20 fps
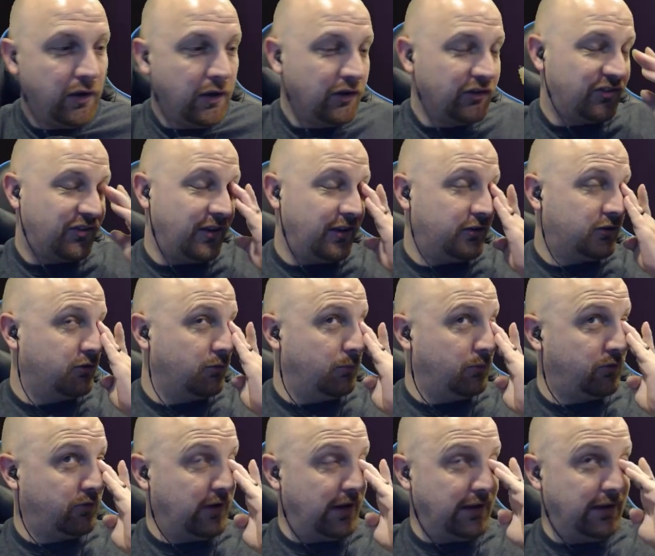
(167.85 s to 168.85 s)
Celestial
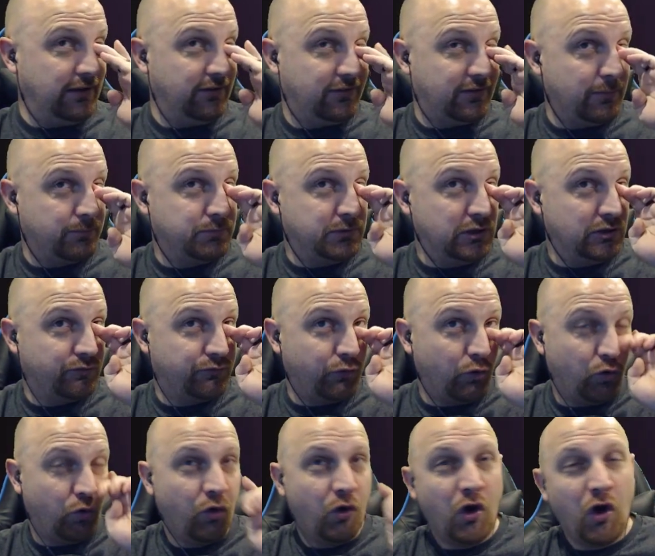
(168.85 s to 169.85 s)
Mercedes, the
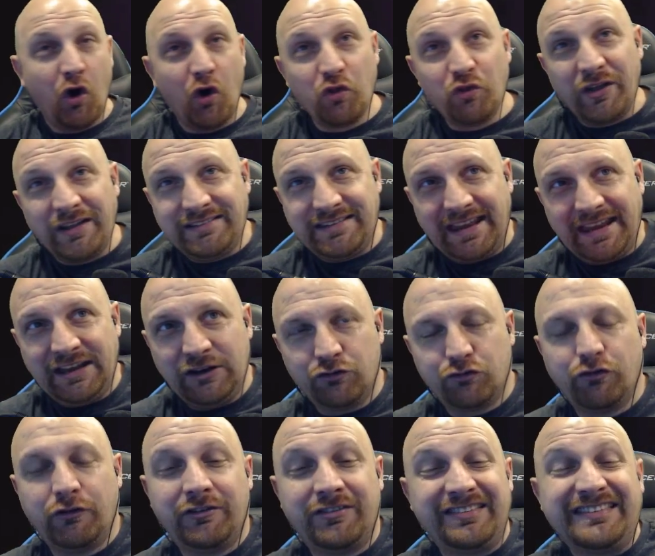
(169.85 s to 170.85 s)
beautiful, the
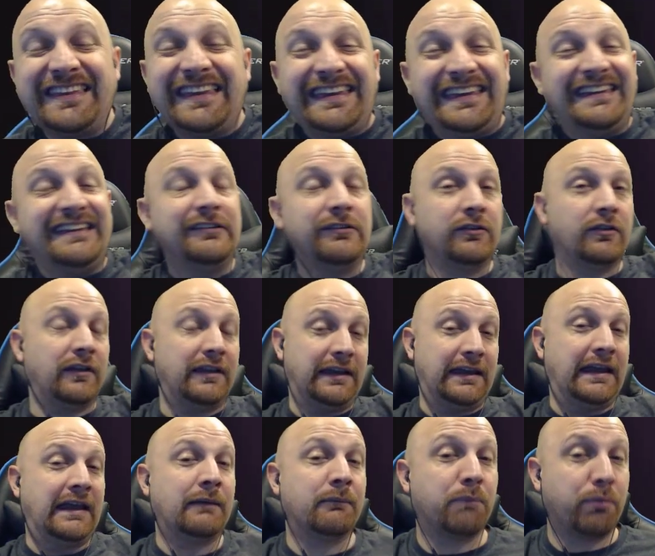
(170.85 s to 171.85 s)
dangerous, the easily
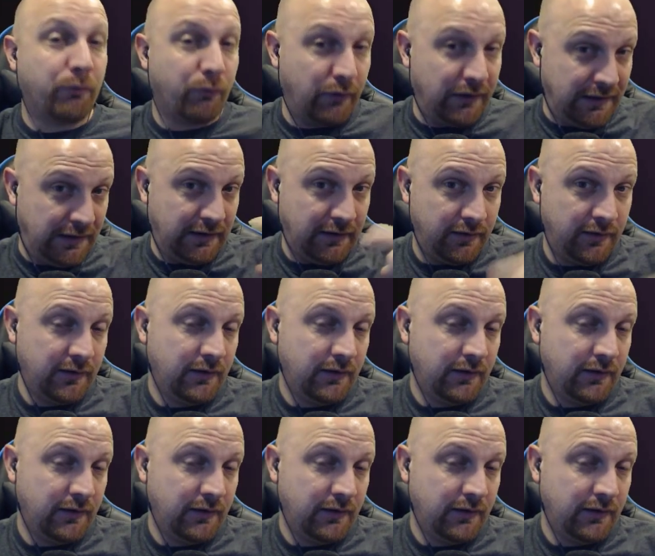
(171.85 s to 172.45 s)
imprinted